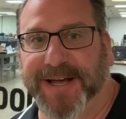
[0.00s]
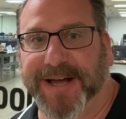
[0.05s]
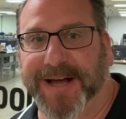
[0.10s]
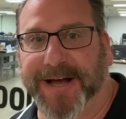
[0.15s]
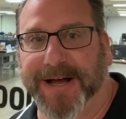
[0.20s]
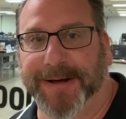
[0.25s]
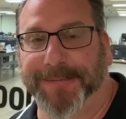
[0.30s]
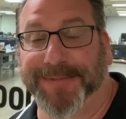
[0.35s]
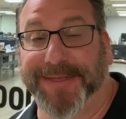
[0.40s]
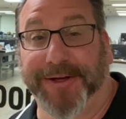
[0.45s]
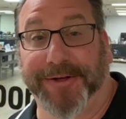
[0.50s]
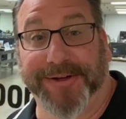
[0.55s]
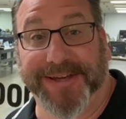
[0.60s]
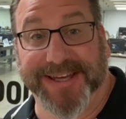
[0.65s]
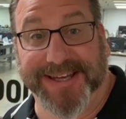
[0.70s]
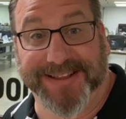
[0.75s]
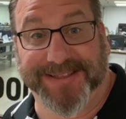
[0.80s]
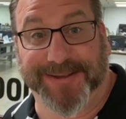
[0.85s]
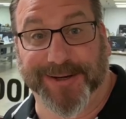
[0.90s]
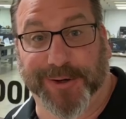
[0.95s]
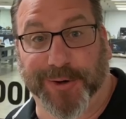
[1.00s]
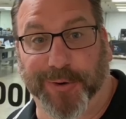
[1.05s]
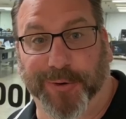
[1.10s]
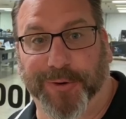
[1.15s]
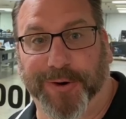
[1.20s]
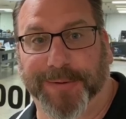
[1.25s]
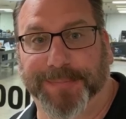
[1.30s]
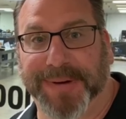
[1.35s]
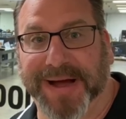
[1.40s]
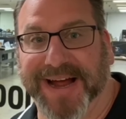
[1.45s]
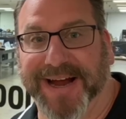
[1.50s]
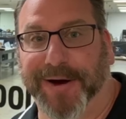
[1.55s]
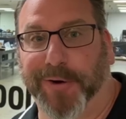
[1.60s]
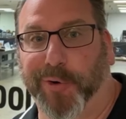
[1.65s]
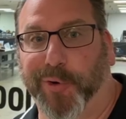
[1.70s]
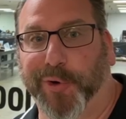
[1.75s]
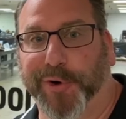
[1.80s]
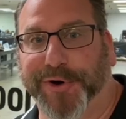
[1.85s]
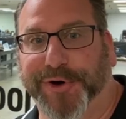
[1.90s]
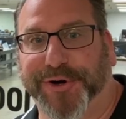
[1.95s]
they'll eat the core by
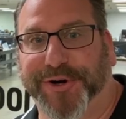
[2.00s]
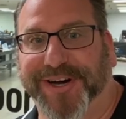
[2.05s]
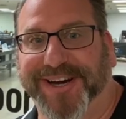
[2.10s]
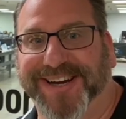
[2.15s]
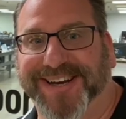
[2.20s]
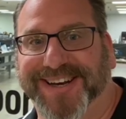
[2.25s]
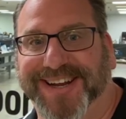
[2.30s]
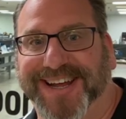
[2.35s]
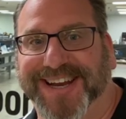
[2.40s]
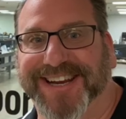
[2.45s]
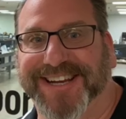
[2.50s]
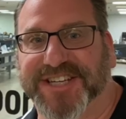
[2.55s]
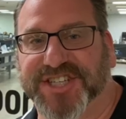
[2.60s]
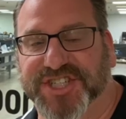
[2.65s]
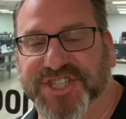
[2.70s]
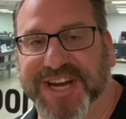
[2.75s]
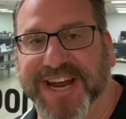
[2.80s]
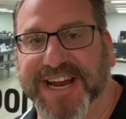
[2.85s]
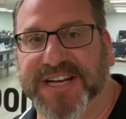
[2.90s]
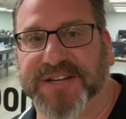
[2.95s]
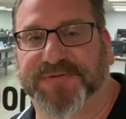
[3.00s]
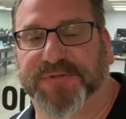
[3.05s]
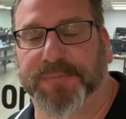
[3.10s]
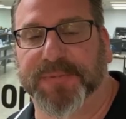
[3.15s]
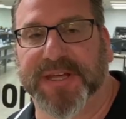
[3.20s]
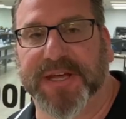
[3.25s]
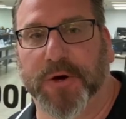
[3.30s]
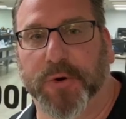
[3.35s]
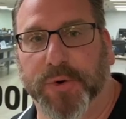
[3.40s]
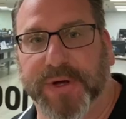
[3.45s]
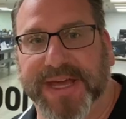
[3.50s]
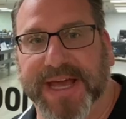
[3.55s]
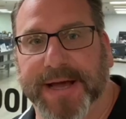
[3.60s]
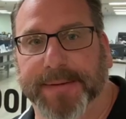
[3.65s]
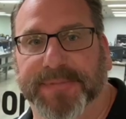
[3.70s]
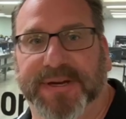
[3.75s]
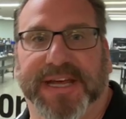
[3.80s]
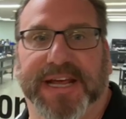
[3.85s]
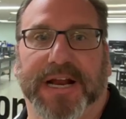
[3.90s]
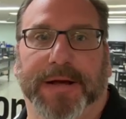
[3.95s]
ordering an exchange from the
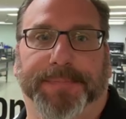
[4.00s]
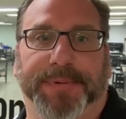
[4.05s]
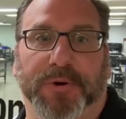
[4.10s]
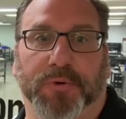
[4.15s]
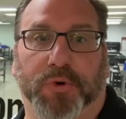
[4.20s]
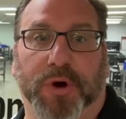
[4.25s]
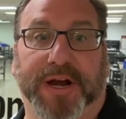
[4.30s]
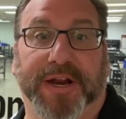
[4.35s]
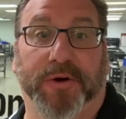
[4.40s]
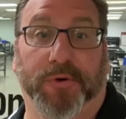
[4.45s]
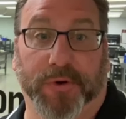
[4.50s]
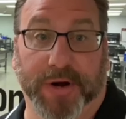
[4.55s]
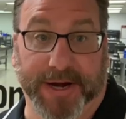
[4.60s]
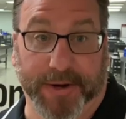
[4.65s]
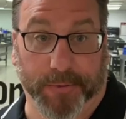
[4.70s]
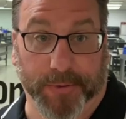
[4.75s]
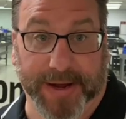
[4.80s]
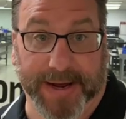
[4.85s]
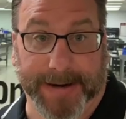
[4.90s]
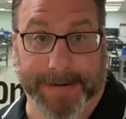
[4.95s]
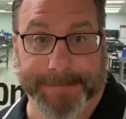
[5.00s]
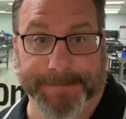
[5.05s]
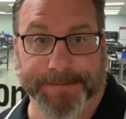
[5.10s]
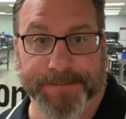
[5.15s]
OEM to get up and running right away.